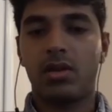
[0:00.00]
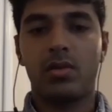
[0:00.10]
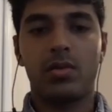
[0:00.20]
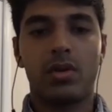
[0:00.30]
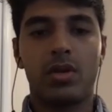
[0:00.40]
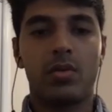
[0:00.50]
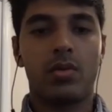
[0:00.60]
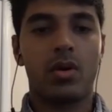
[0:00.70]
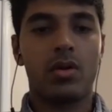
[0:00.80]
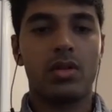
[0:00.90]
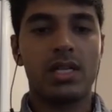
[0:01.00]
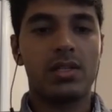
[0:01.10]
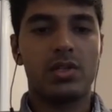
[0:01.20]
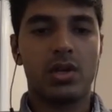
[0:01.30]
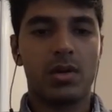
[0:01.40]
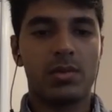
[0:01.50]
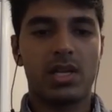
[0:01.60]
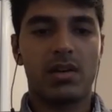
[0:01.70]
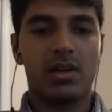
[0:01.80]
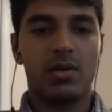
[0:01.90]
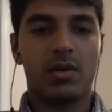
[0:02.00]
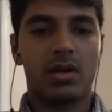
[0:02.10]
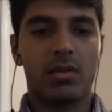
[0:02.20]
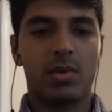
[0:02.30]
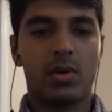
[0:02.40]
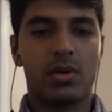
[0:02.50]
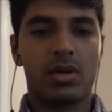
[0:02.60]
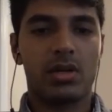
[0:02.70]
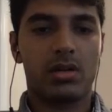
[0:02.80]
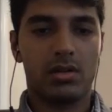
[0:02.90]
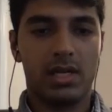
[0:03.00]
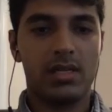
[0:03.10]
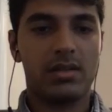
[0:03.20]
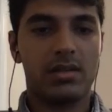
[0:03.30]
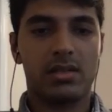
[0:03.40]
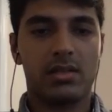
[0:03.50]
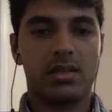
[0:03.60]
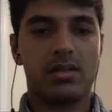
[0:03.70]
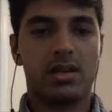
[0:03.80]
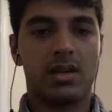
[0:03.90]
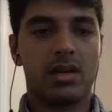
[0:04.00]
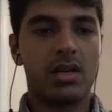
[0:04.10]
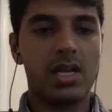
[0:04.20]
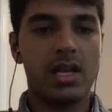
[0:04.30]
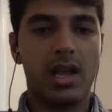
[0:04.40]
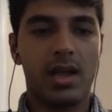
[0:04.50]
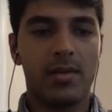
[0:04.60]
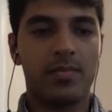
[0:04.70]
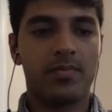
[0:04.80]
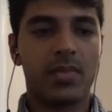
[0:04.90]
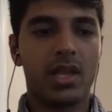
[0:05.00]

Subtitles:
you all these jobs that you talked about, research assistant, TA,